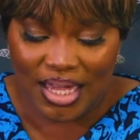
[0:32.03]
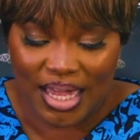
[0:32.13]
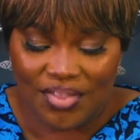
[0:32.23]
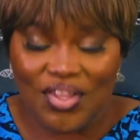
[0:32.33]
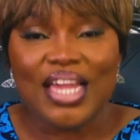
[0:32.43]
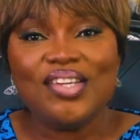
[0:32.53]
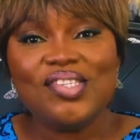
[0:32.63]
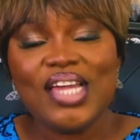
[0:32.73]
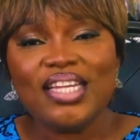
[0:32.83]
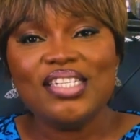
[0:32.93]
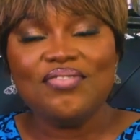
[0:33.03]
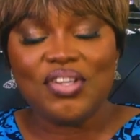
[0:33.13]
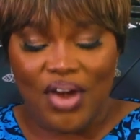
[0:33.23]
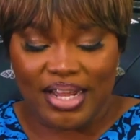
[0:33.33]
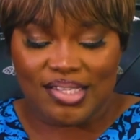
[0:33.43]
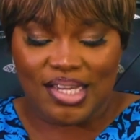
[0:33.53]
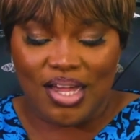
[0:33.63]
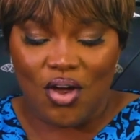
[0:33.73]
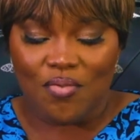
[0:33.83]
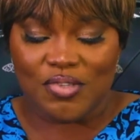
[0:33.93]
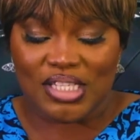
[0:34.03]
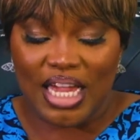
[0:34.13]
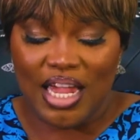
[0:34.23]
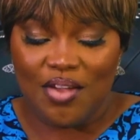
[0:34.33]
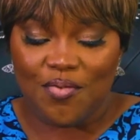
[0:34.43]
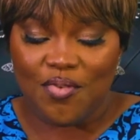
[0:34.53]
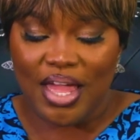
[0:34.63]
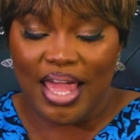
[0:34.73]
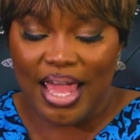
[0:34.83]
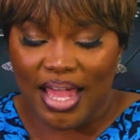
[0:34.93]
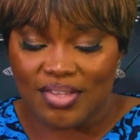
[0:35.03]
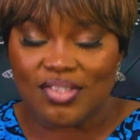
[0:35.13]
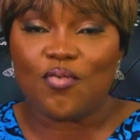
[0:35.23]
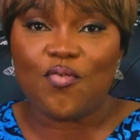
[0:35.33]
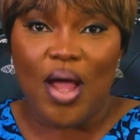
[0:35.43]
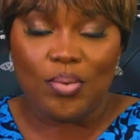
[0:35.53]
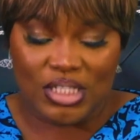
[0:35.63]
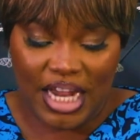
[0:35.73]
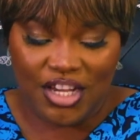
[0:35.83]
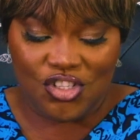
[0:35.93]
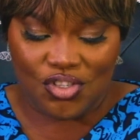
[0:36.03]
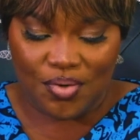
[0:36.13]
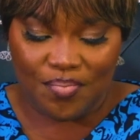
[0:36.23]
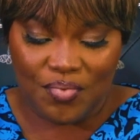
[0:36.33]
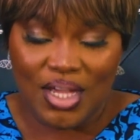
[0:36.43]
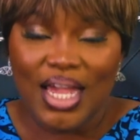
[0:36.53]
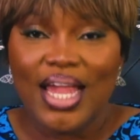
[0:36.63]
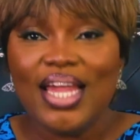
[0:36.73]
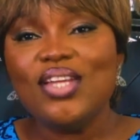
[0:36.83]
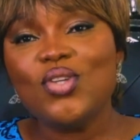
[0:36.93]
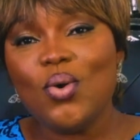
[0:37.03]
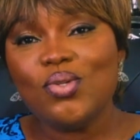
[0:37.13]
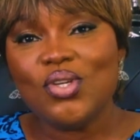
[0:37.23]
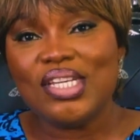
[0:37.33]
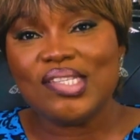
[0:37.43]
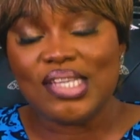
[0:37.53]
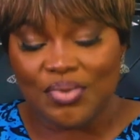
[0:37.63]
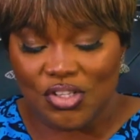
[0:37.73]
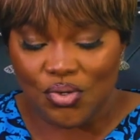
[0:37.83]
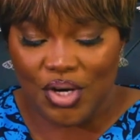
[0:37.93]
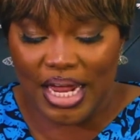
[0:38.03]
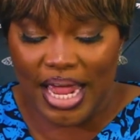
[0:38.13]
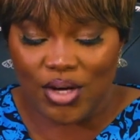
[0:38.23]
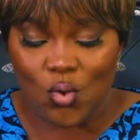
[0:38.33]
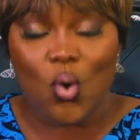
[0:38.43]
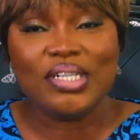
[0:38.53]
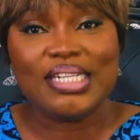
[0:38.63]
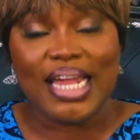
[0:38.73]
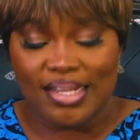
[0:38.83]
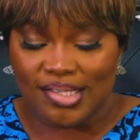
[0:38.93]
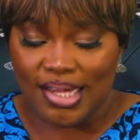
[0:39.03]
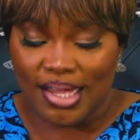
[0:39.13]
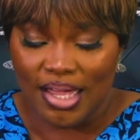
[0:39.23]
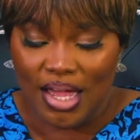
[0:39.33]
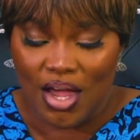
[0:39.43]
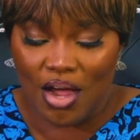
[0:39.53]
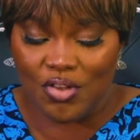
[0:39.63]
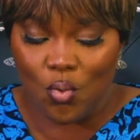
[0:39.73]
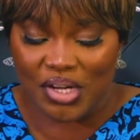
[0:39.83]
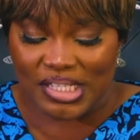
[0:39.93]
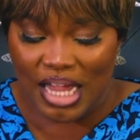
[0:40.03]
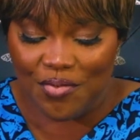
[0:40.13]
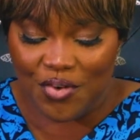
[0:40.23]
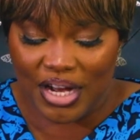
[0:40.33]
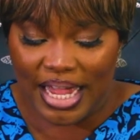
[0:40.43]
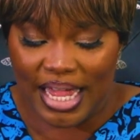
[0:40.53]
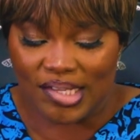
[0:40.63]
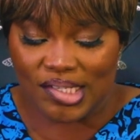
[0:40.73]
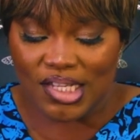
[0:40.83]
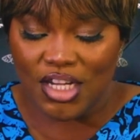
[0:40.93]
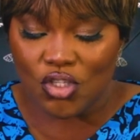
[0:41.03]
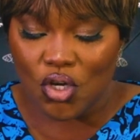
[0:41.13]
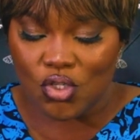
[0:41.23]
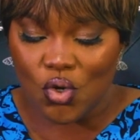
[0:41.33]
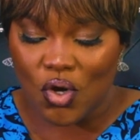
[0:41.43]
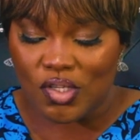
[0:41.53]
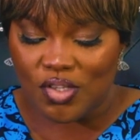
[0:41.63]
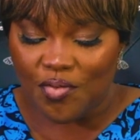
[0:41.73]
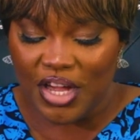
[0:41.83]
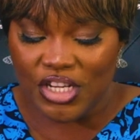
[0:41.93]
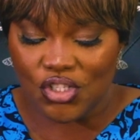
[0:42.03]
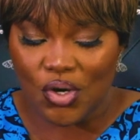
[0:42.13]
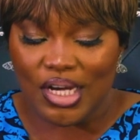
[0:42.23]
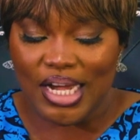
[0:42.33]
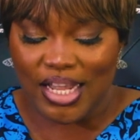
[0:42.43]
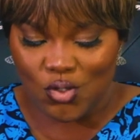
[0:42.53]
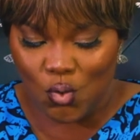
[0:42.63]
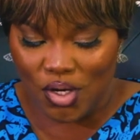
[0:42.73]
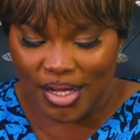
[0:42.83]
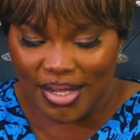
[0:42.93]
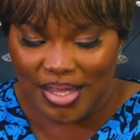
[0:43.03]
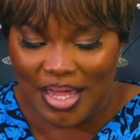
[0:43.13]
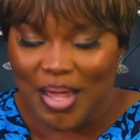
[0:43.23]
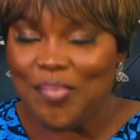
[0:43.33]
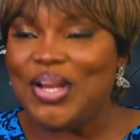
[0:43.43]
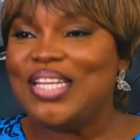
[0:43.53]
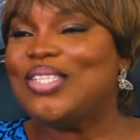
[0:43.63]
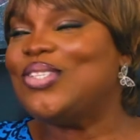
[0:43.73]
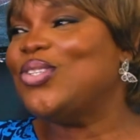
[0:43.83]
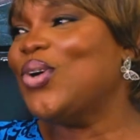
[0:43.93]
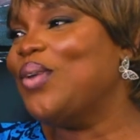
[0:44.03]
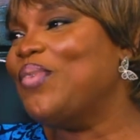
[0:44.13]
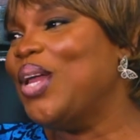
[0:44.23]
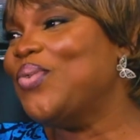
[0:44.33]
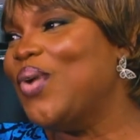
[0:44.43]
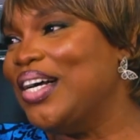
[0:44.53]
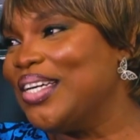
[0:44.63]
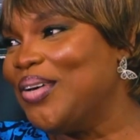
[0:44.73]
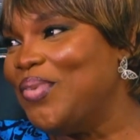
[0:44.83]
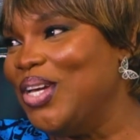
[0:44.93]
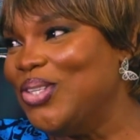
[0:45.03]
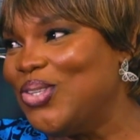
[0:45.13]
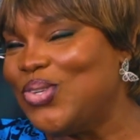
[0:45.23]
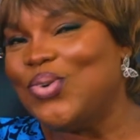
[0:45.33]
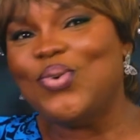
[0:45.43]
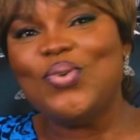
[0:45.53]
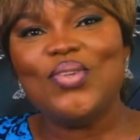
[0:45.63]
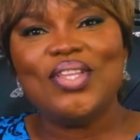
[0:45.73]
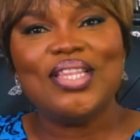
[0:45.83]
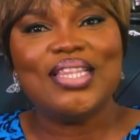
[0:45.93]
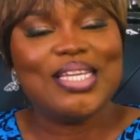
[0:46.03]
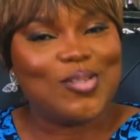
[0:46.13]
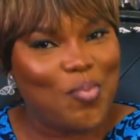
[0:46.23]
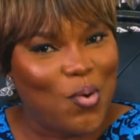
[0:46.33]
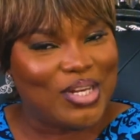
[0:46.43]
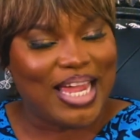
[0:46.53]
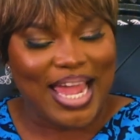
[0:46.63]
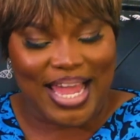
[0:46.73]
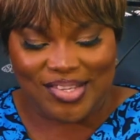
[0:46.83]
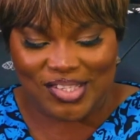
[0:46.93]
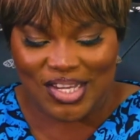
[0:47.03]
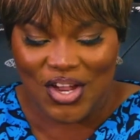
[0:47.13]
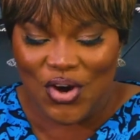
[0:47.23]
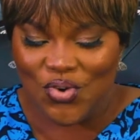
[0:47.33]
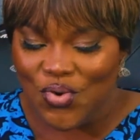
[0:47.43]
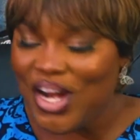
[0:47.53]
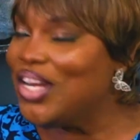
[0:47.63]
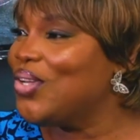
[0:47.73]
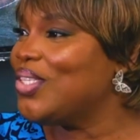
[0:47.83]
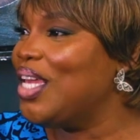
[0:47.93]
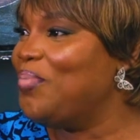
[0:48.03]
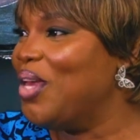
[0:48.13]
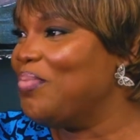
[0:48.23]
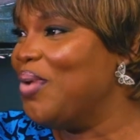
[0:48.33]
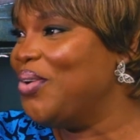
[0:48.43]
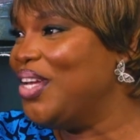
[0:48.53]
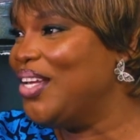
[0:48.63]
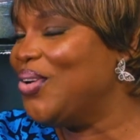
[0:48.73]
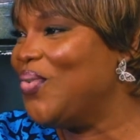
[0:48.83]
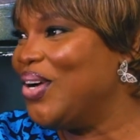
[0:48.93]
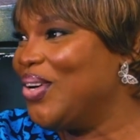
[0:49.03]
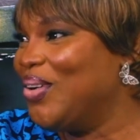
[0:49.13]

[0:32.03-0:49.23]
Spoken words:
the Executive Director of Safe Earth Foundation. He is also the Secretary and Coordinator of the West Africa Sea Turtle Conservation Network. Please join me in welcoming to this podcast, Reynolds Ebiegberi. You're welcome,